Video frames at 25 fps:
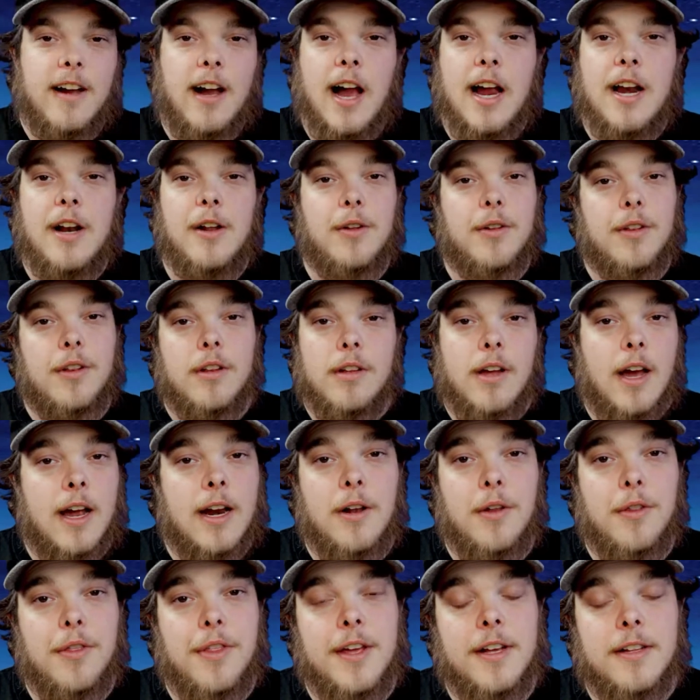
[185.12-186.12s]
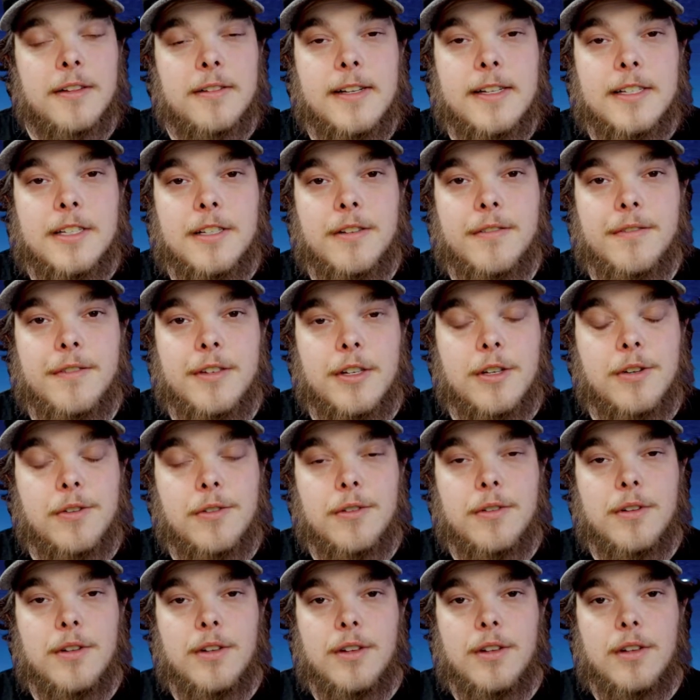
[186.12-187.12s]
I don't think less of
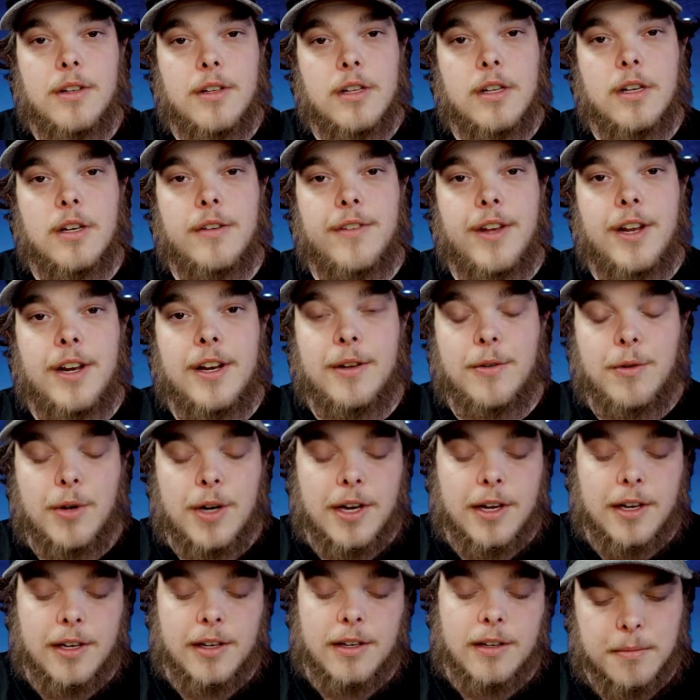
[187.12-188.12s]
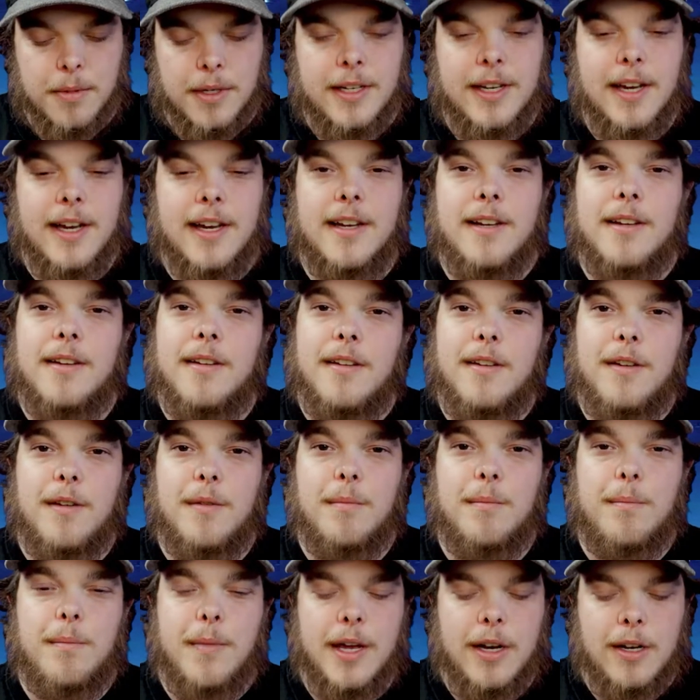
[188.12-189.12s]
you of any way. But yeah,
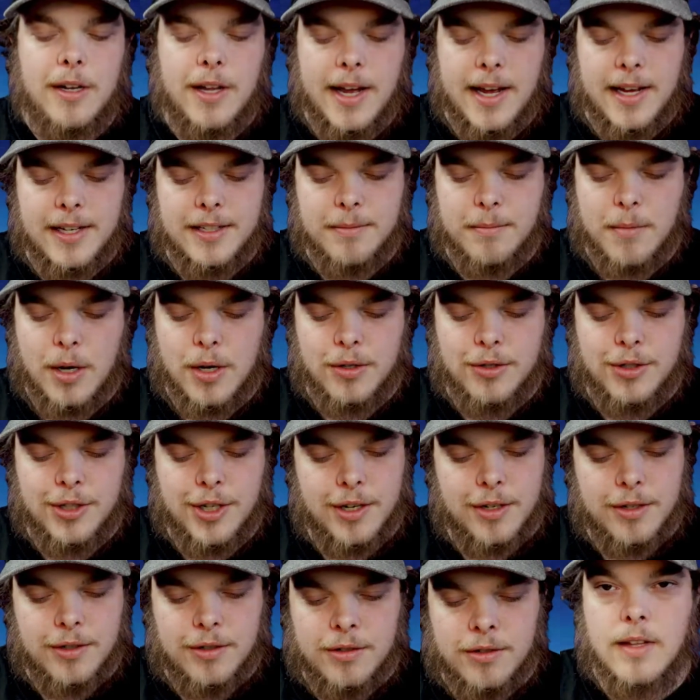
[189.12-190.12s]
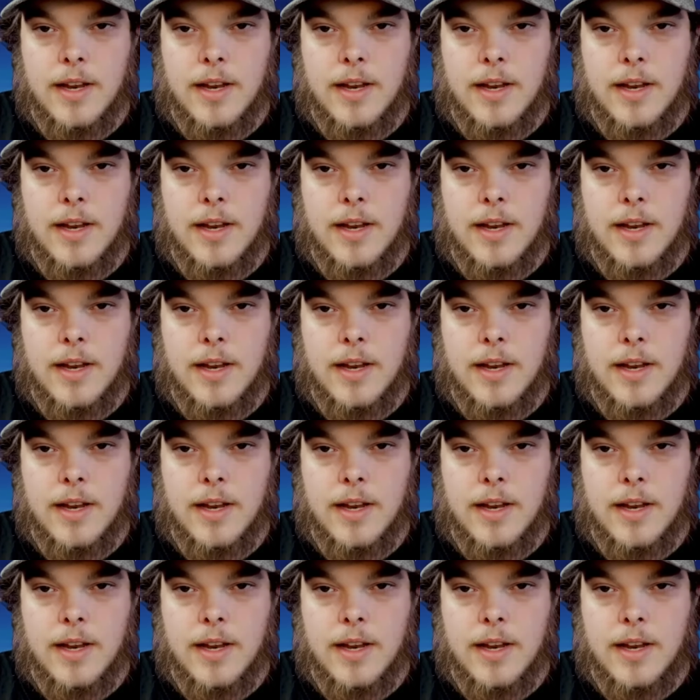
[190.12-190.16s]
Metal Ass Mojo.